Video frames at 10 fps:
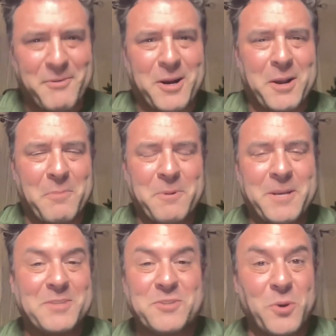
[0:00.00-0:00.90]
our
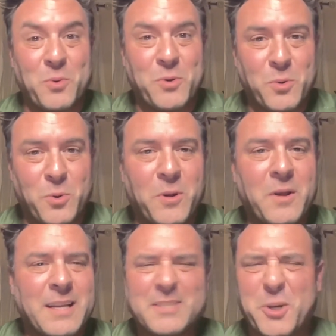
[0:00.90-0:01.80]
company. It's so cool.
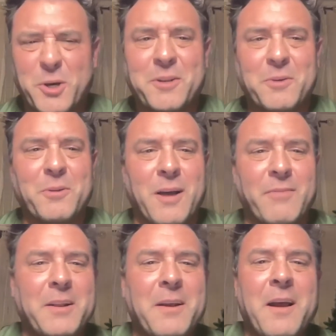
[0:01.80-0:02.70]
It's good. You'll love
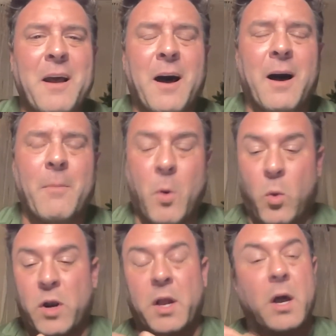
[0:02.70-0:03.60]
it.
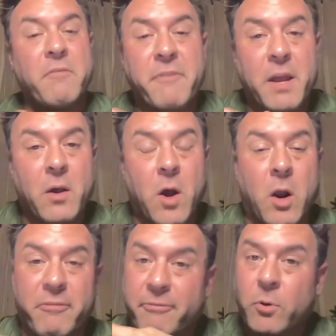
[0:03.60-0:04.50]
We're going to unveil
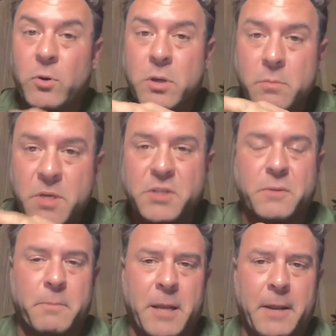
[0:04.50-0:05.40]
our full
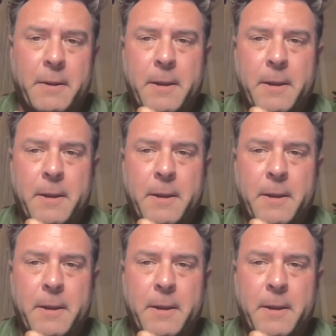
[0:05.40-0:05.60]
commission plan